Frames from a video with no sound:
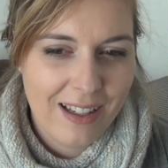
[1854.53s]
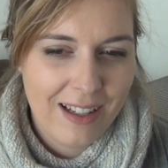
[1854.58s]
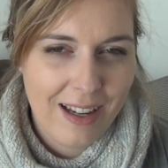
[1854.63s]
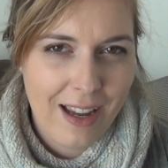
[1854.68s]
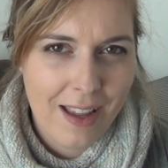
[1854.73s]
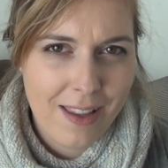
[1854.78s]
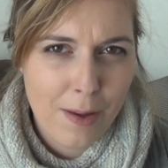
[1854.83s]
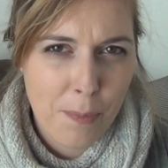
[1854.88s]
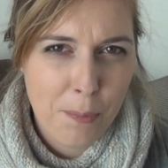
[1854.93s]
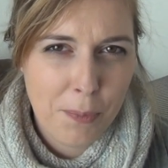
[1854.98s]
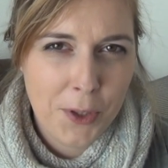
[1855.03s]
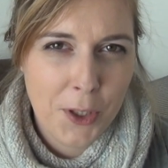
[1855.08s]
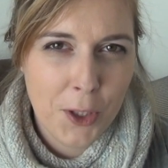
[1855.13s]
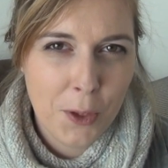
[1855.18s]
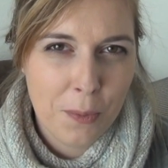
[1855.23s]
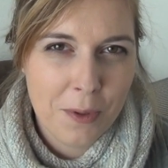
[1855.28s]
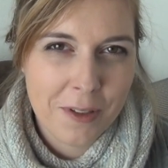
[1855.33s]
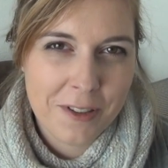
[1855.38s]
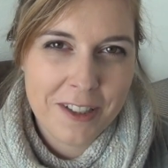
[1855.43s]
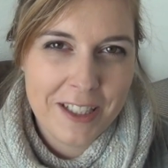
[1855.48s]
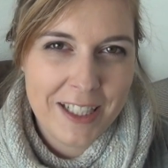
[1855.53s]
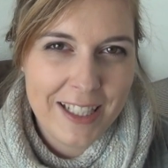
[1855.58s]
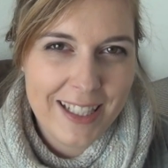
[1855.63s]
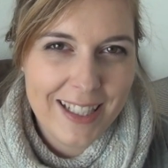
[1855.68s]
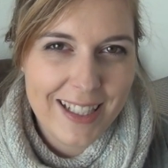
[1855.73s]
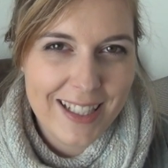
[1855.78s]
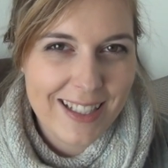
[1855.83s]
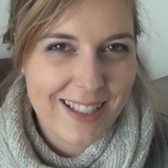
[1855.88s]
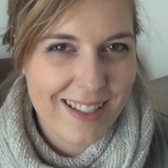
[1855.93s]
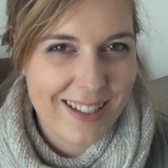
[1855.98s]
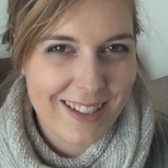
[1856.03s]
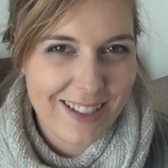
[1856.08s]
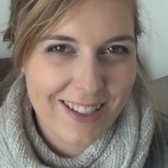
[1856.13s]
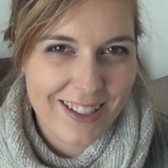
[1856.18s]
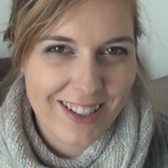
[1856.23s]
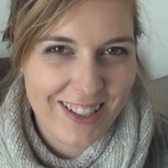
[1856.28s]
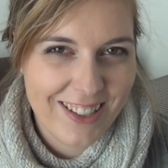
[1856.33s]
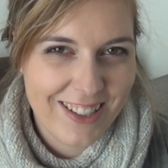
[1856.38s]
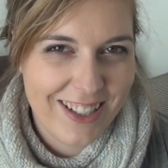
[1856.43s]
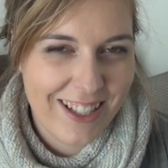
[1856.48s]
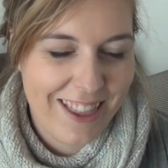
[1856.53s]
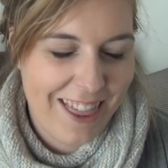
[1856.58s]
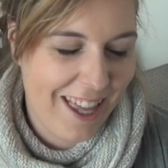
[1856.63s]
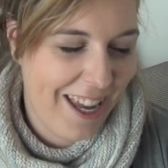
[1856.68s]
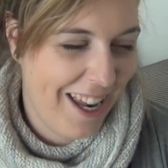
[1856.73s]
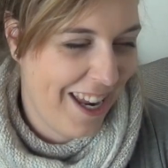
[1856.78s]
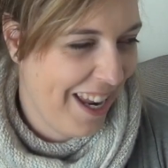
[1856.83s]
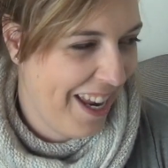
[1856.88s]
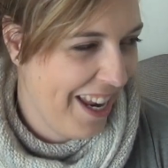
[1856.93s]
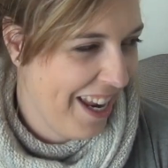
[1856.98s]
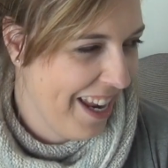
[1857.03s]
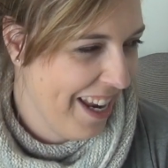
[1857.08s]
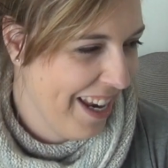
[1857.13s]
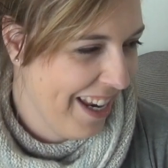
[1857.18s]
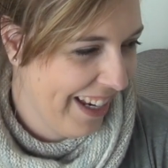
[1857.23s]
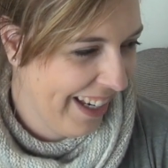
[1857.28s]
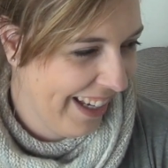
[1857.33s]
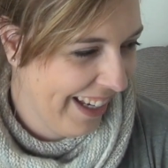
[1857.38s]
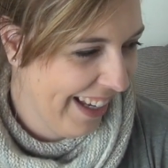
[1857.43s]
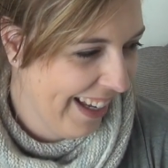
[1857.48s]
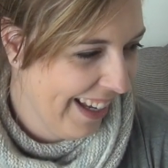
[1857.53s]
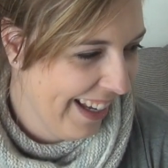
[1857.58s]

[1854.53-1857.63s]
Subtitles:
cat puberty. Is there such a thing?